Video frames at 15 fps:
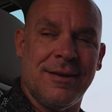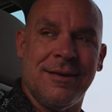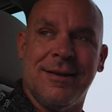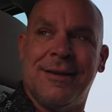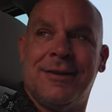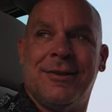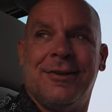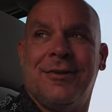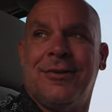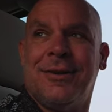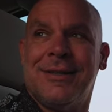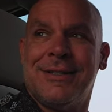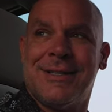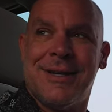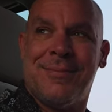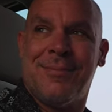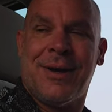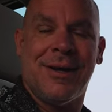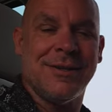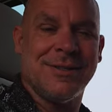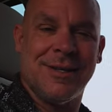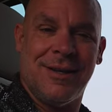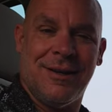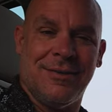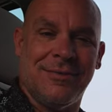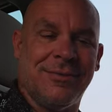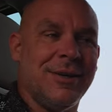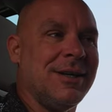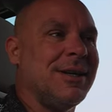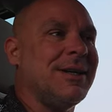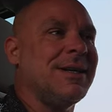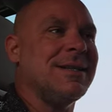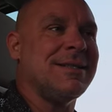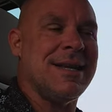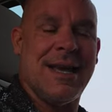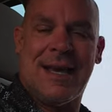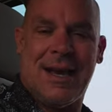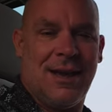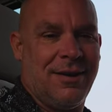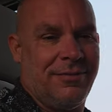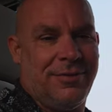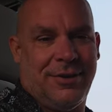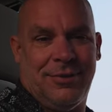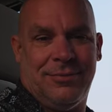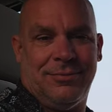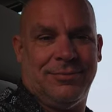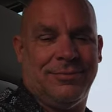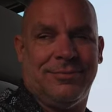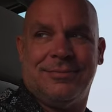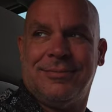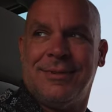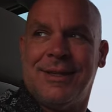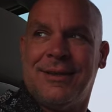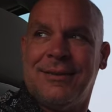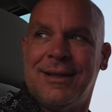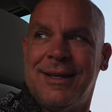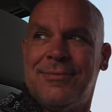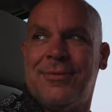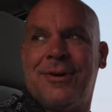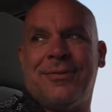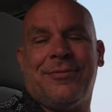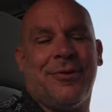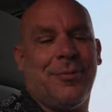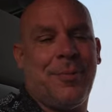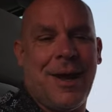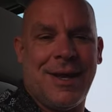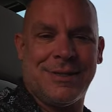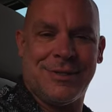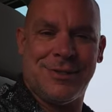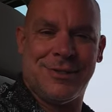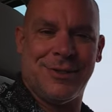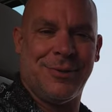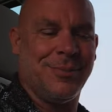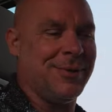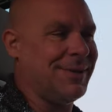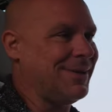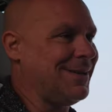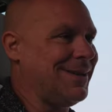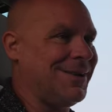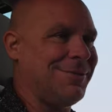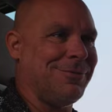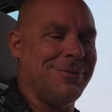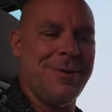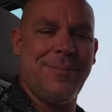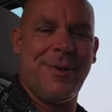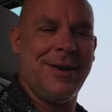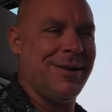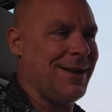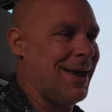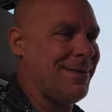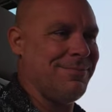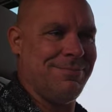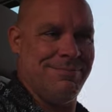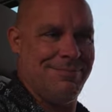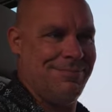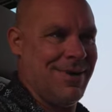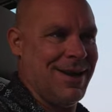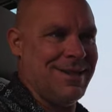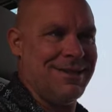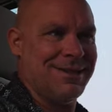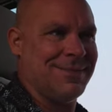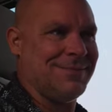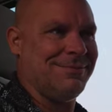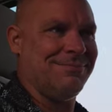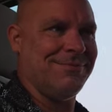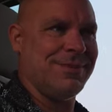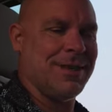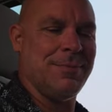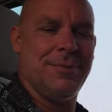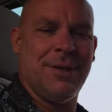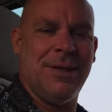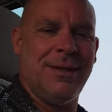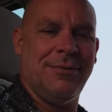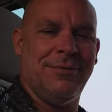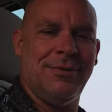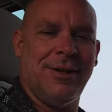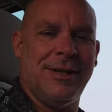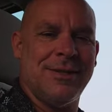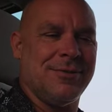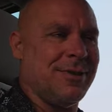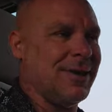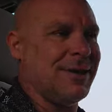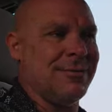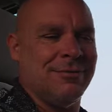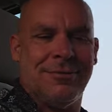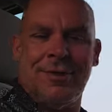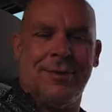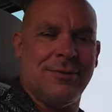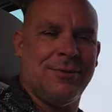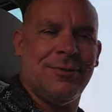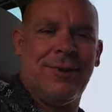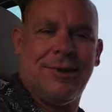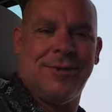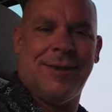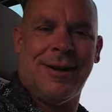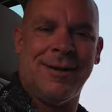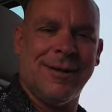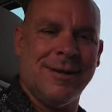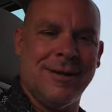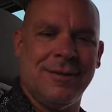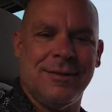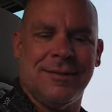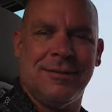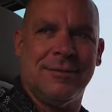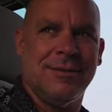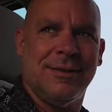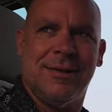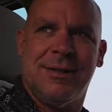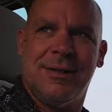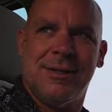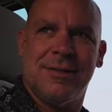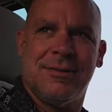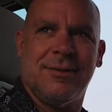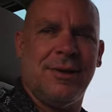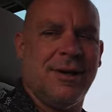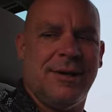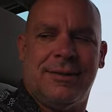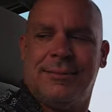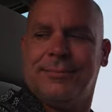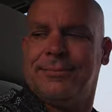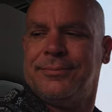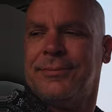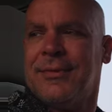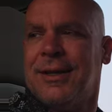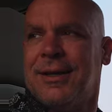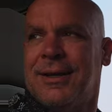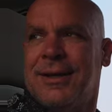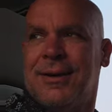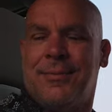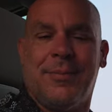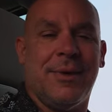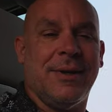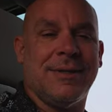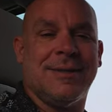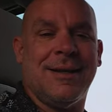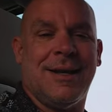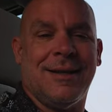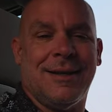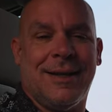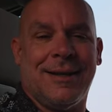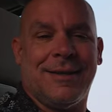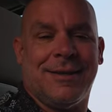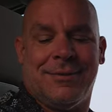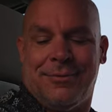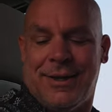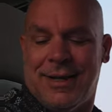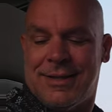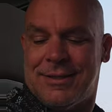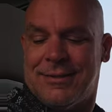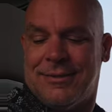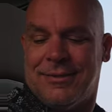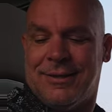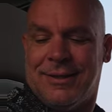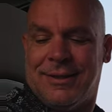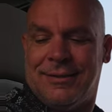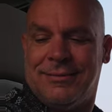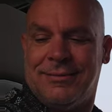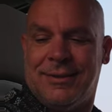there and you're only sitting by yourself, take out a few. Leave one for a passenger, but, rip it. Mine's completely free, so I can crawl around in here. It's great. I mean, it's not like the Ritz or the,